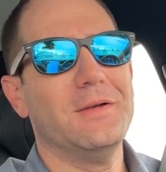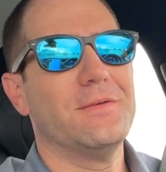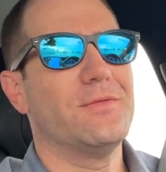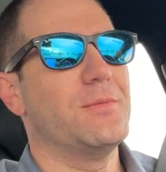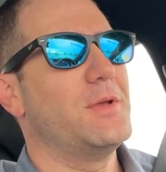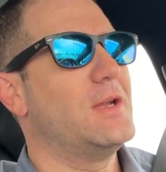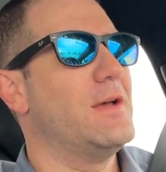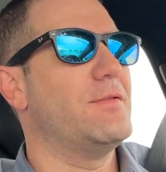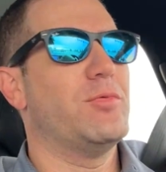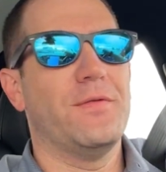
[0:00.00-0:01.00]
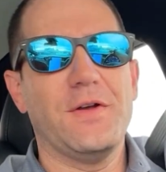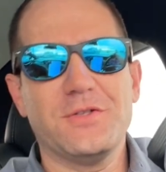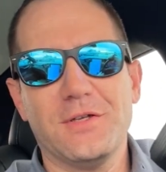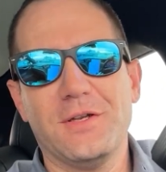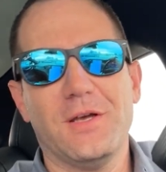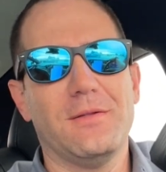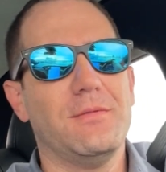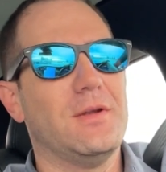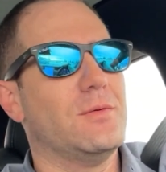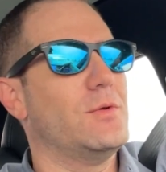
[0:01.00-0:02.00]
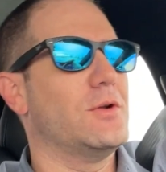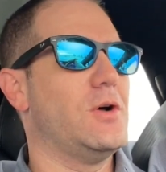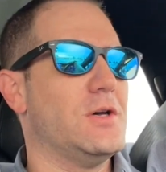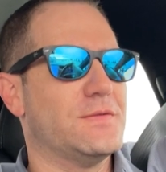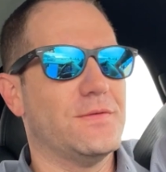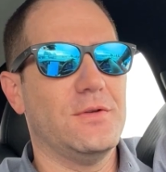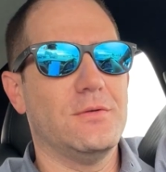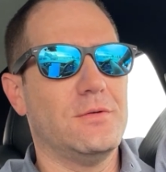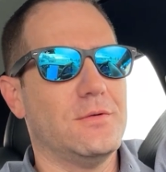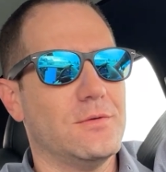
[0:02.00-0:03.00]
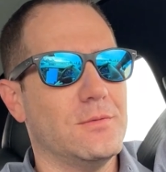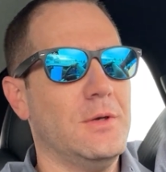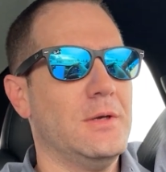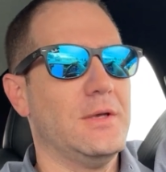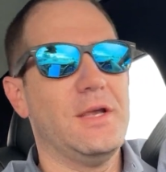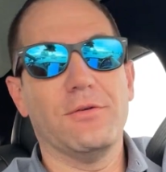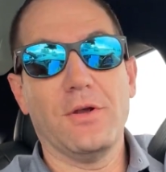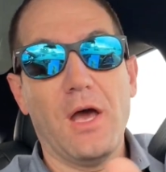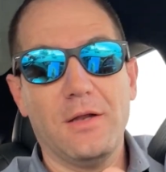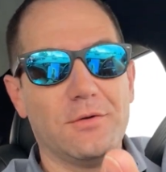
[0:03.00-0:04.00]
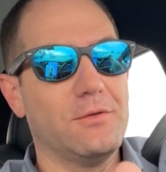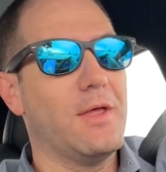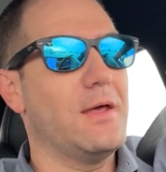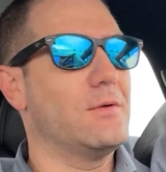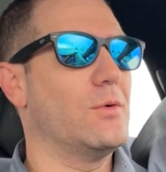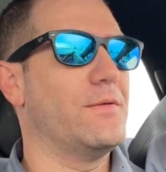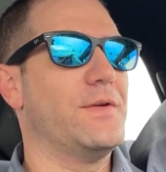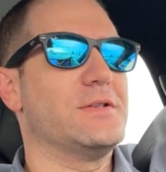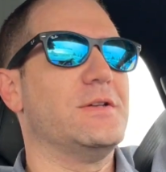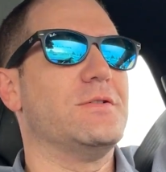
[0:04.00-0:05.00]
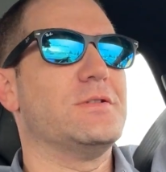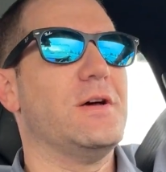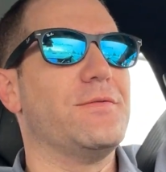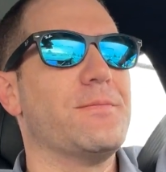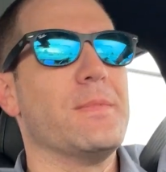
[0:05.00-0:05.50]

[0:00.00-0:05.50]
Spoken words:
for me to have it professionally done than it would have cost for you to either not do that or fix it yourself.